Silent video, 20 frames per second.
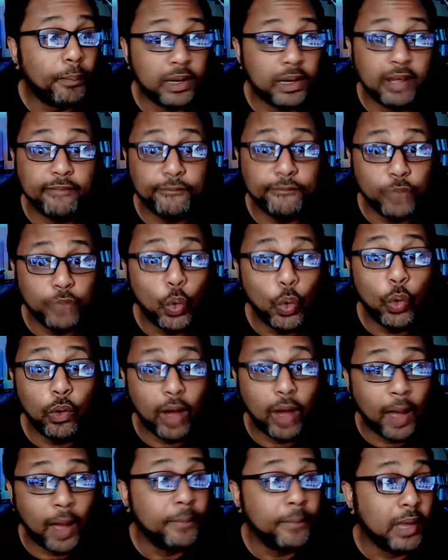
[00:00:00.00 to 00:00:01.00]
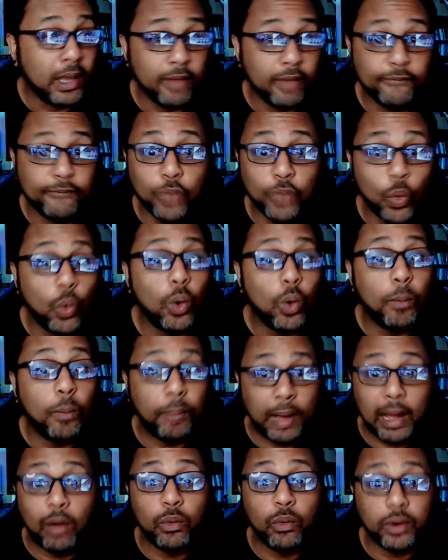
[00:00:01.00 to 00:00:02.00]
at full
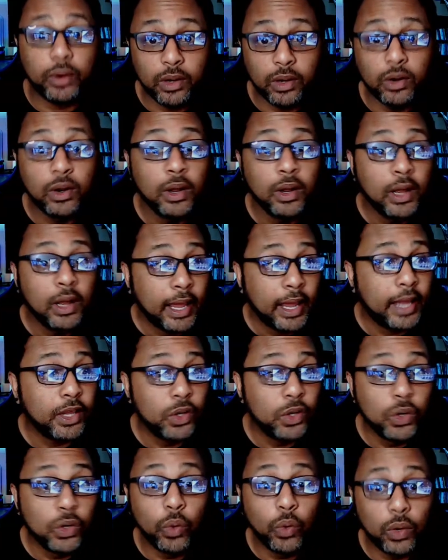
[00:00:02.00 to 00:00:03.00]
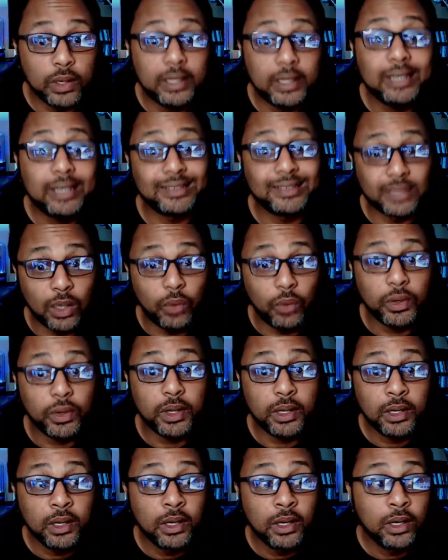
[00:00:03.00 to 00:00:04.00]
power here, and you're going against Sony.
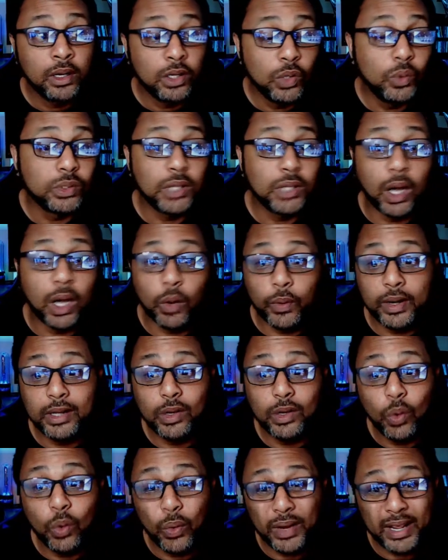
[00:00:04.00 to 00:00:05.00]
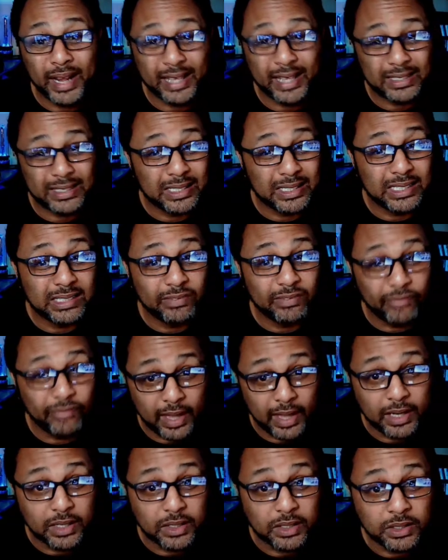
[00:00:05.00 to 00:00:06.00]
You was already going in as a disadvantage.
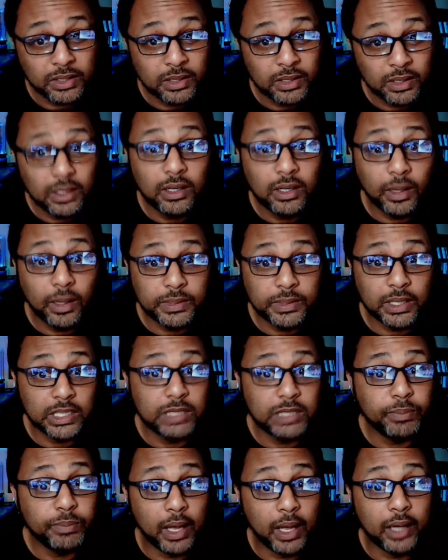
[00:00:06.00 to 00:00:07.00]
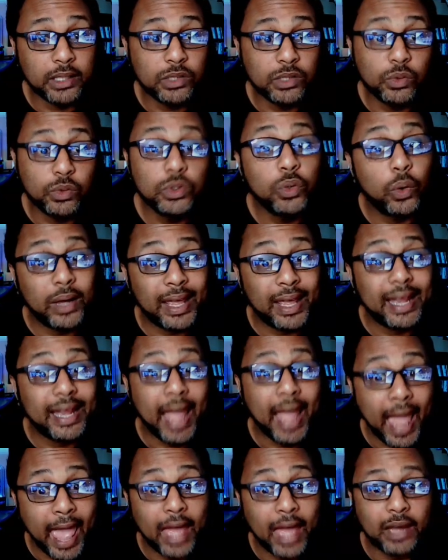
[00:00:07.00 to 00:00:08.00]
You know what I'm saying? Let's be honest. You're going in
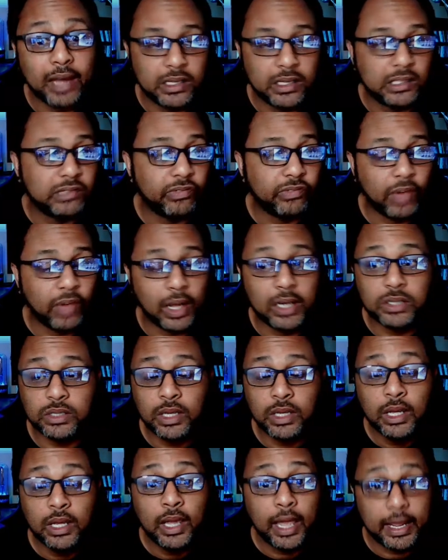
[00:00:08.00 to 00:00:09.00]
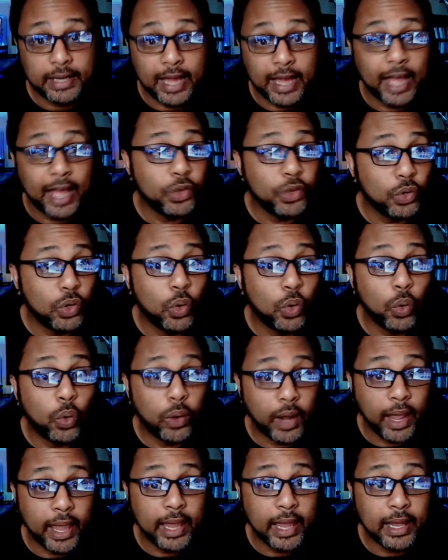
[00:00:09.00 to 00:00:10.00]
at a disadvantage, and now you're going
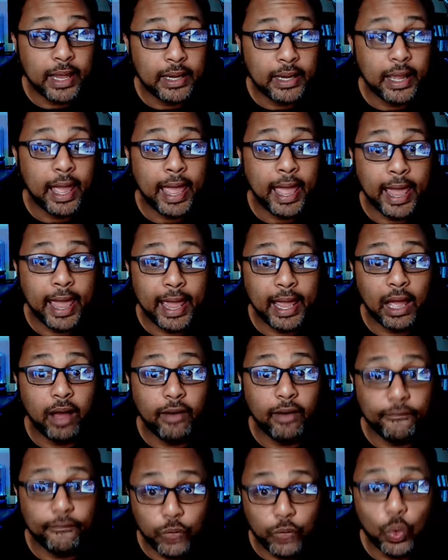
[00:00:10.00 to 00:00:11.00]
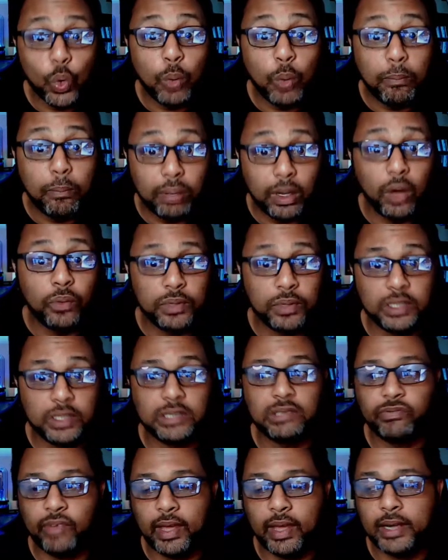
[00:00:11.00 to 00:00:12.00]
in at a full-blown
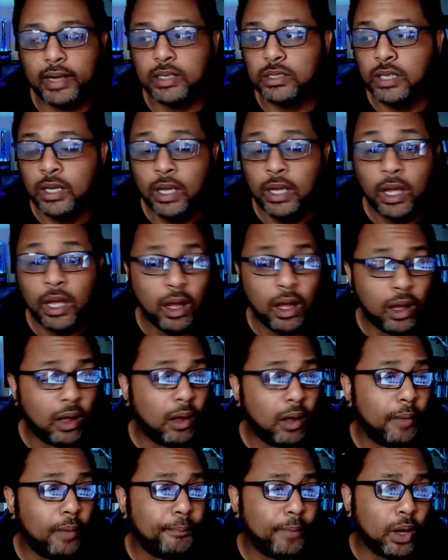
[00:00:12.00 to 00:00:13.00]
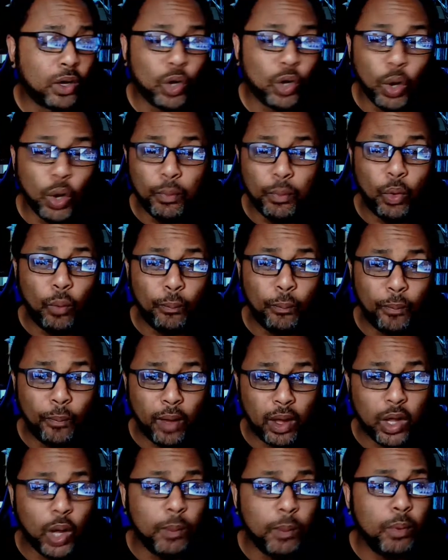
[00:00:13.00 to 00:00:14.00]
disadvantage. A
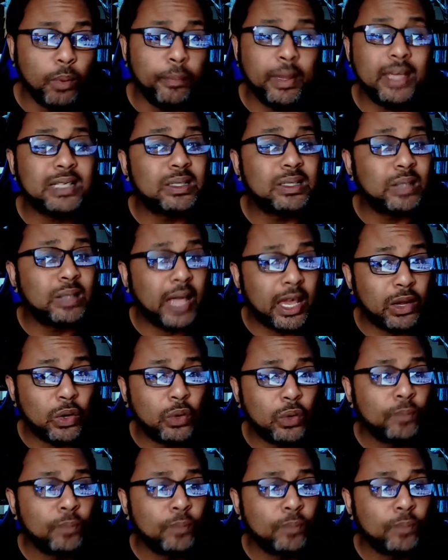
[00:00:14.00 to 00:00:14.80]
couple minutes later,